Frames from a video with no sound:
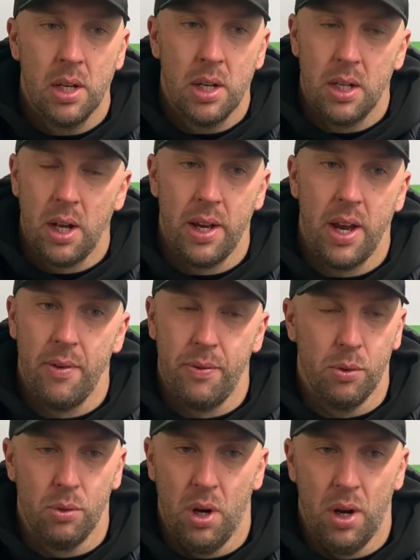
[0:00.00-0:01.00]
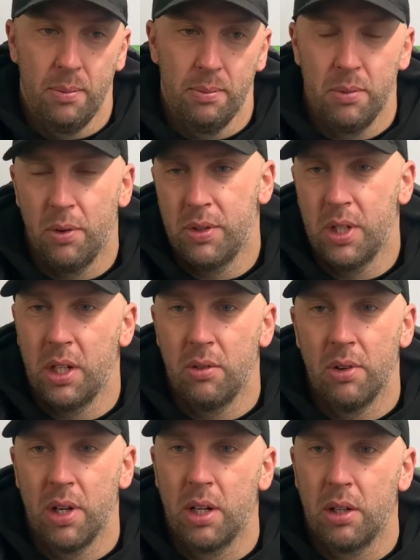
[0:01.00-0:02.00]
Oh yeah, I thought obviously
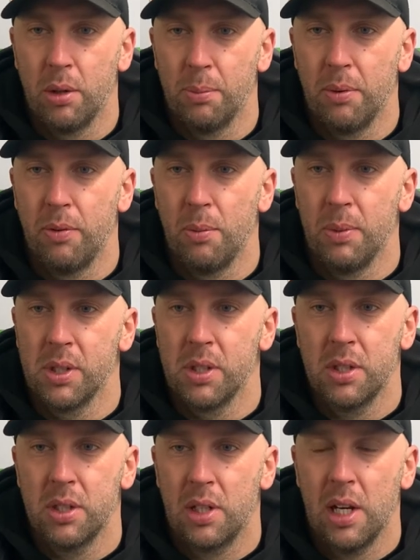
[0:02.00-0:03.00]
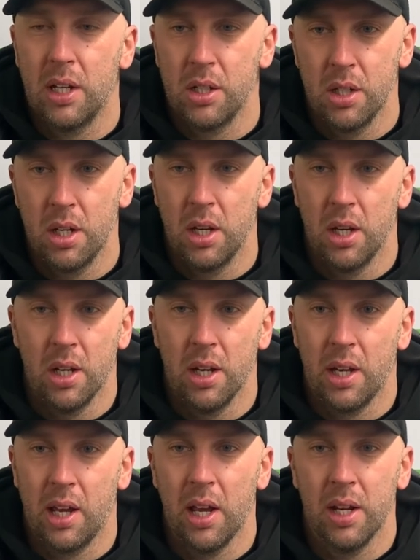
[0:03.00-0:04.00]
really good performance. Clean sheet
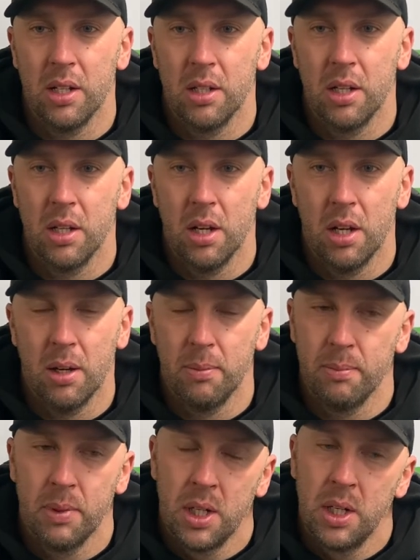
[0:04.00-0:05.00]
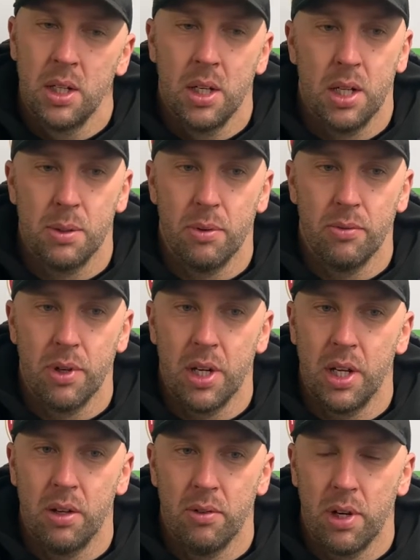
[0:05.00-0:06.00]
again. It's been
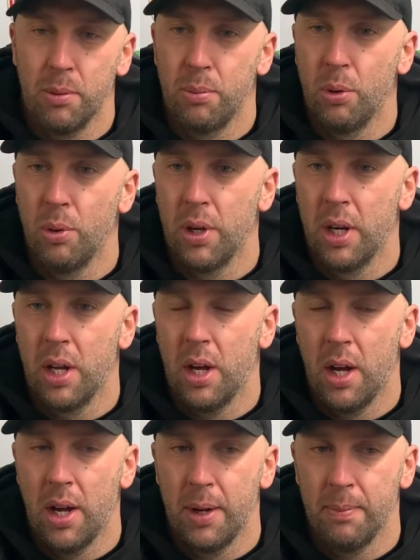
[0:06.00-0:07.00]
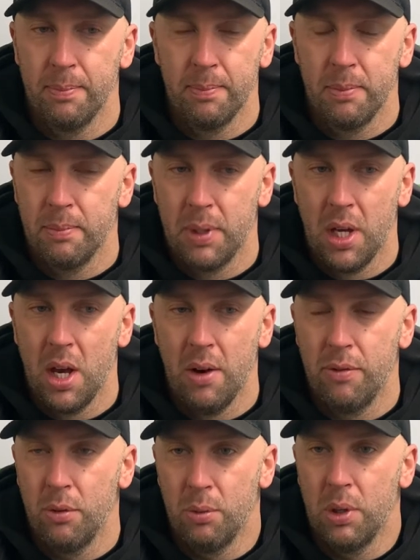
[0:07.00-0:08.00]
really, really important. Yeah, I
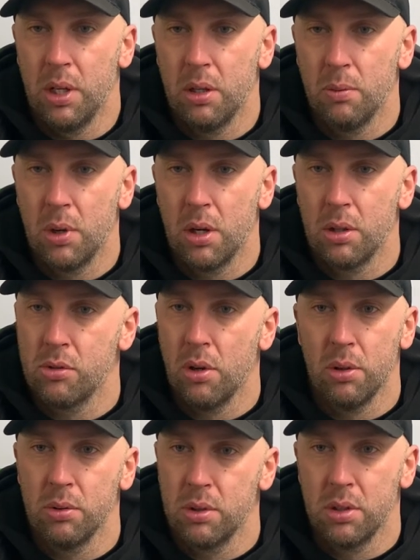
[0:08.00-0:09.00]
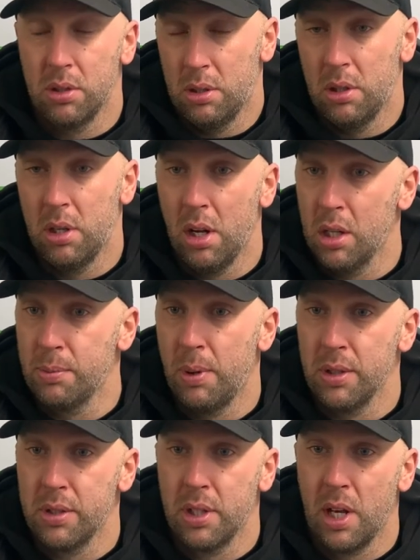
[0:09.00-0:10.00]
thought we controlled large
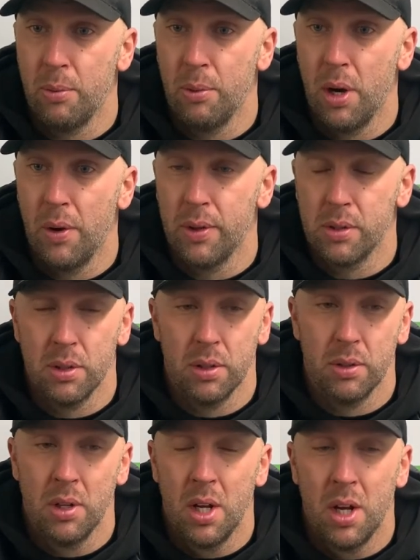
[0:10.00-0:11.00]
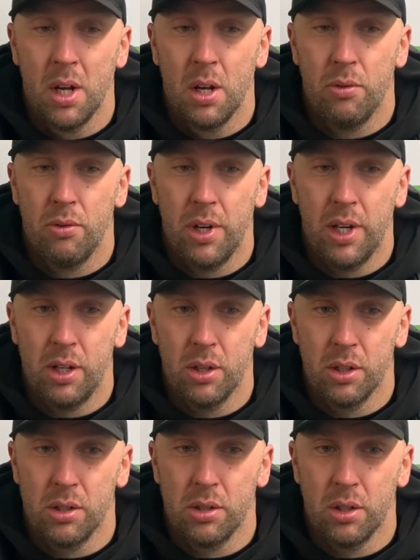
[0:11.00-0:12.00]
parts of the game well. There's some really good